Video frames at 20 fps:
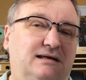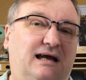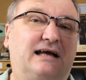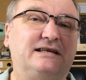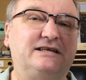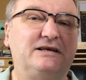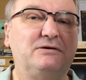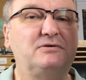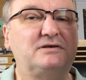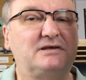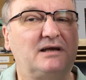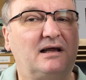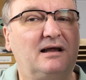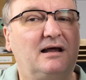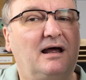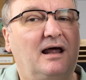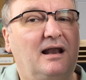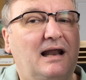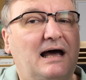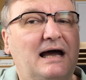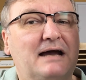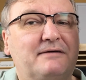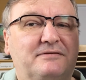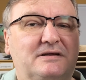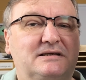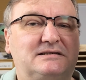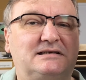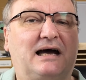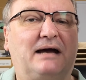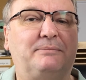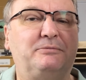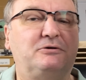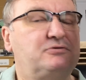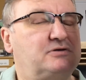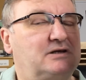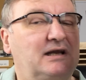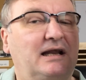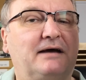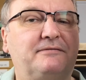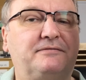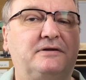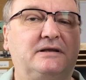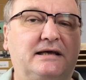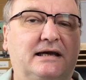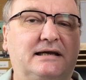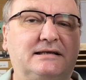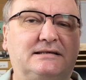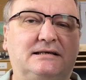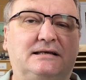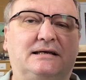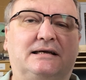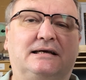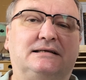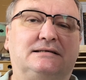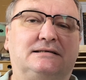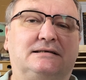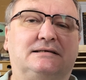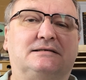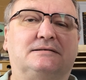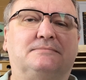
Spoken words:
and he was alive at the time. He was alive in the 1880s.